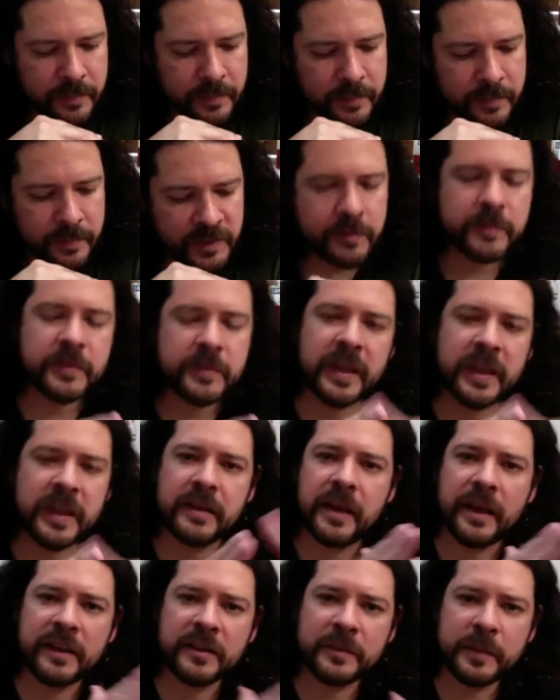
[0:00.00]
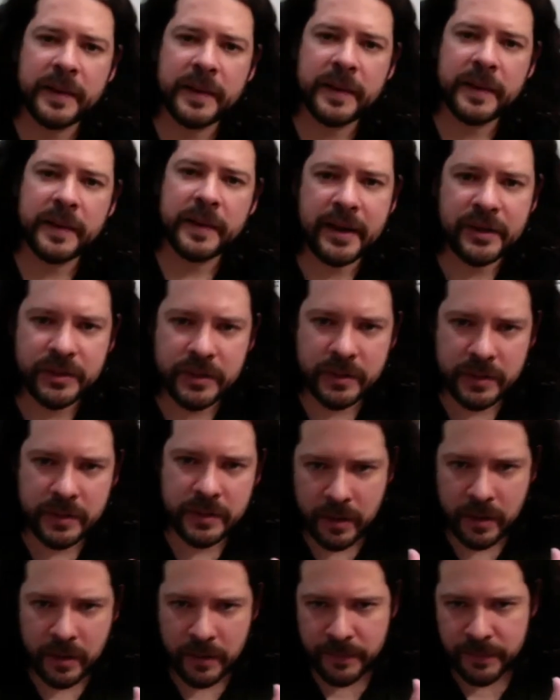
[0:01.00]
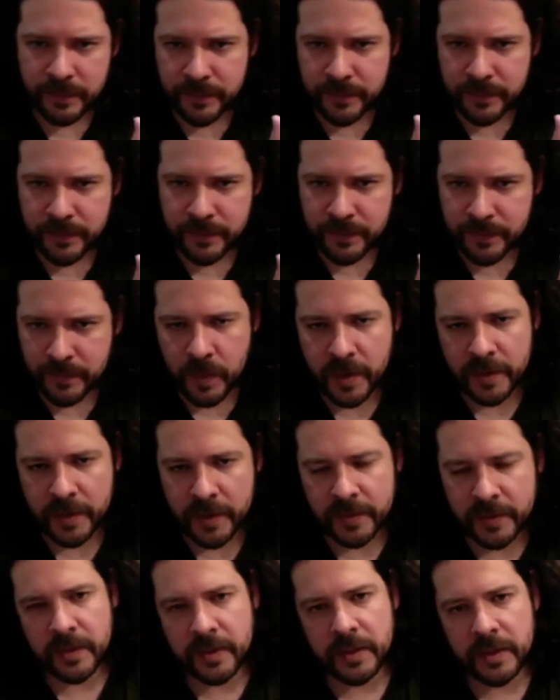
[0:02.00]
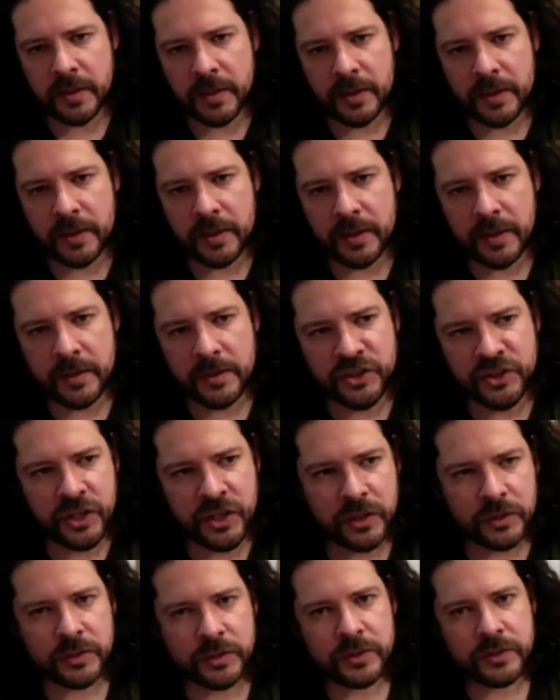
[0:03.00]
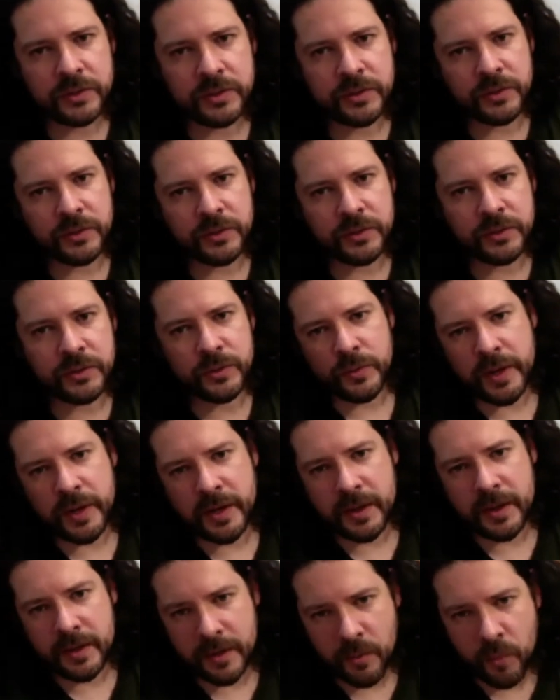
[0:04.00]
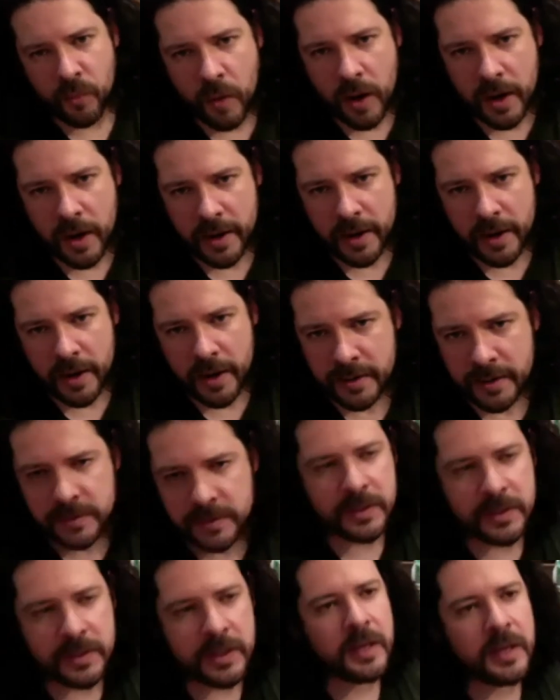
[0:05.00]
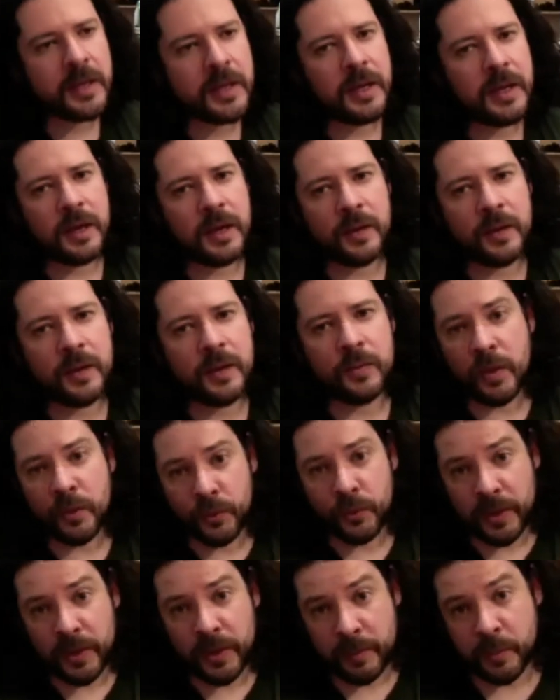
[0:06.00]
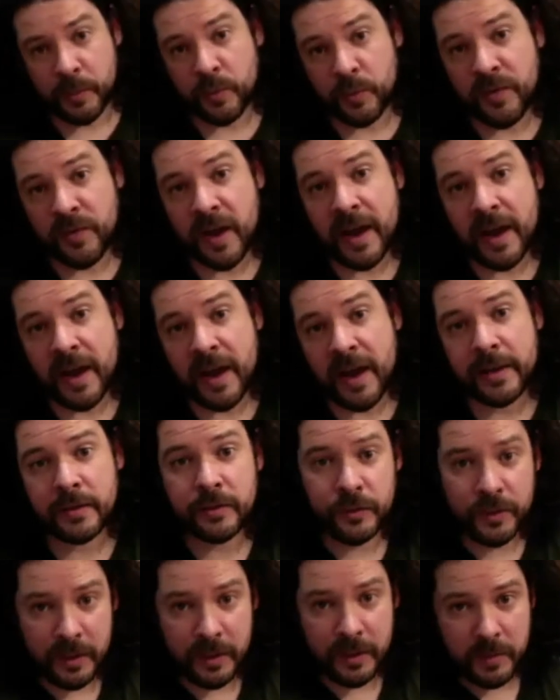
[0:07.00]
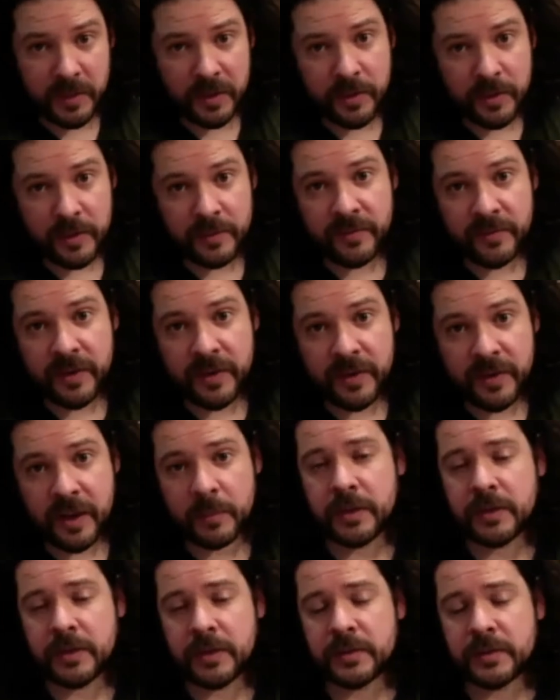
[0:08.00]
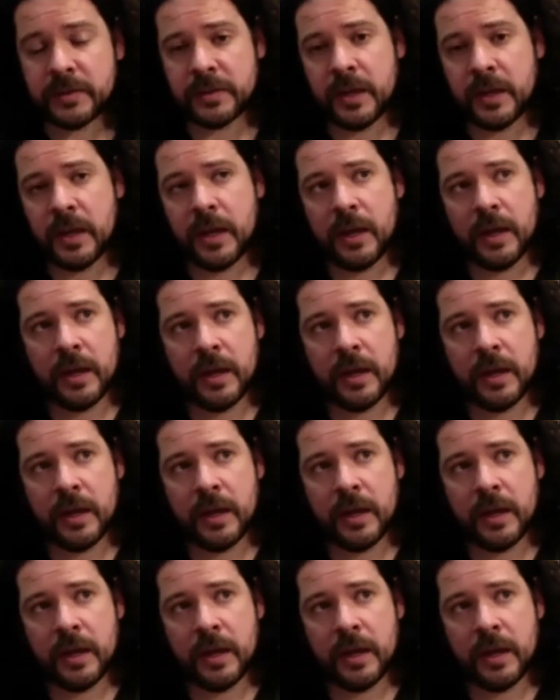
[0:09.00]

So like explanation of what the shelters do in Juárez and what do they provide to the immigrant families.